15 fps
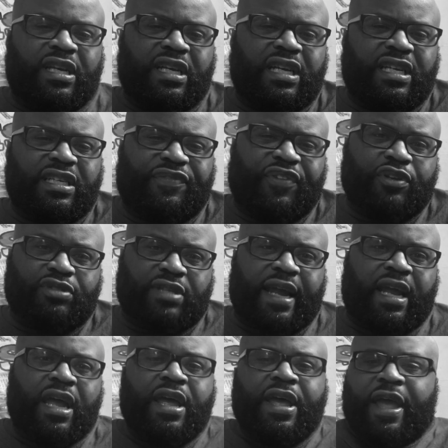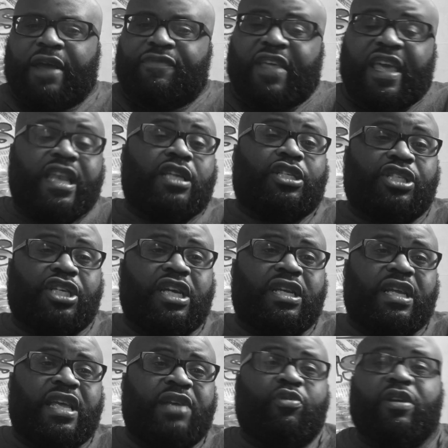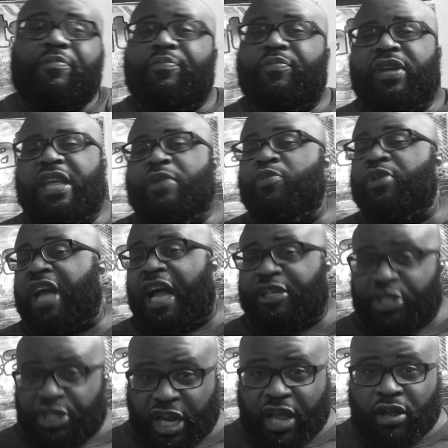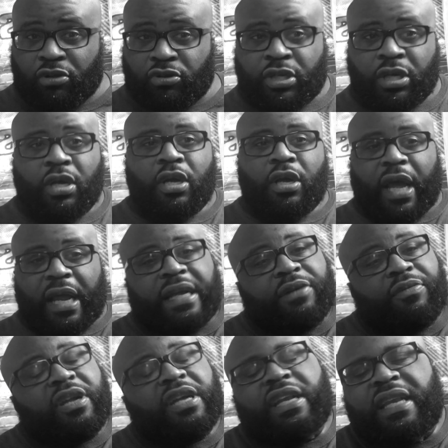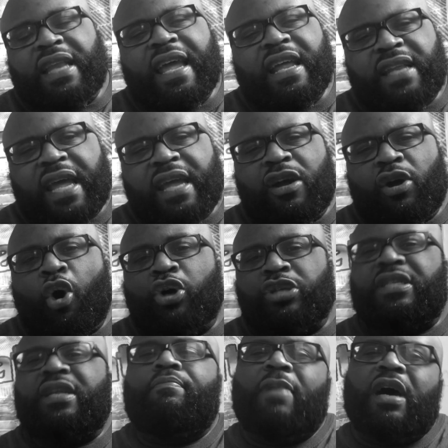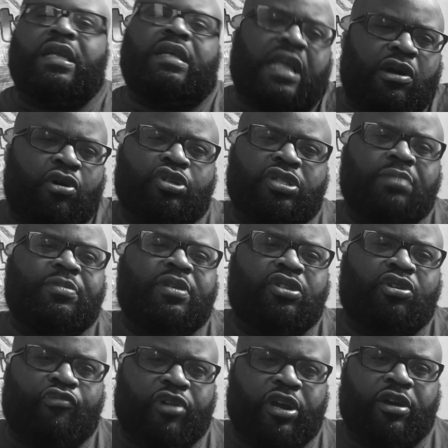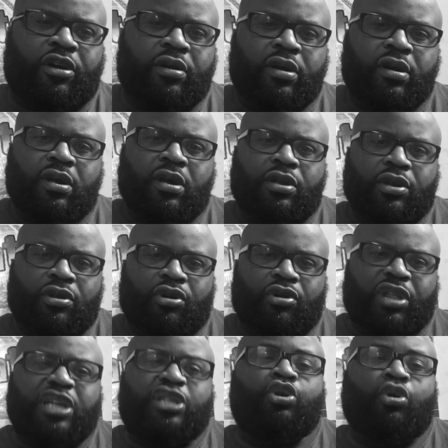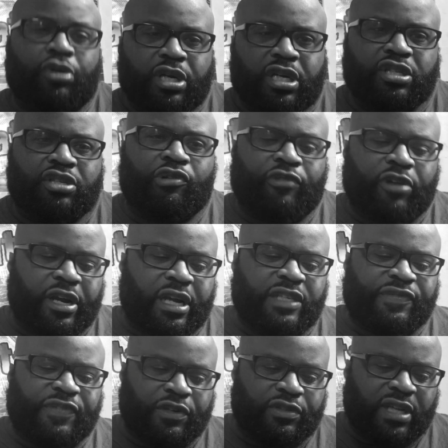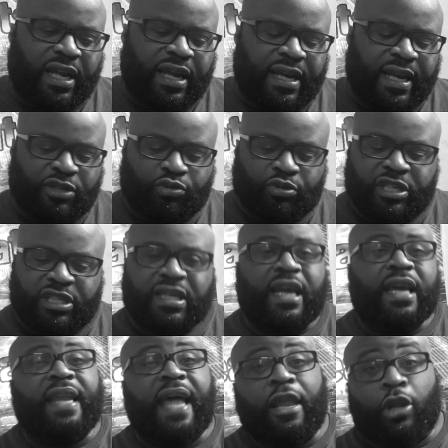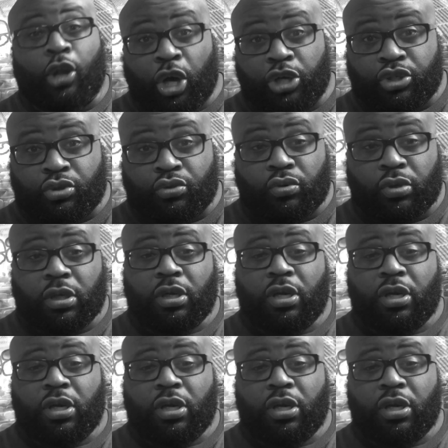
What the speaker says: And he feels like if they didn't cheat, he would have got shelled, and they cost him money. They cost him his career. They shortened his career. He feels like, and that's what he's saying in that lawsuit.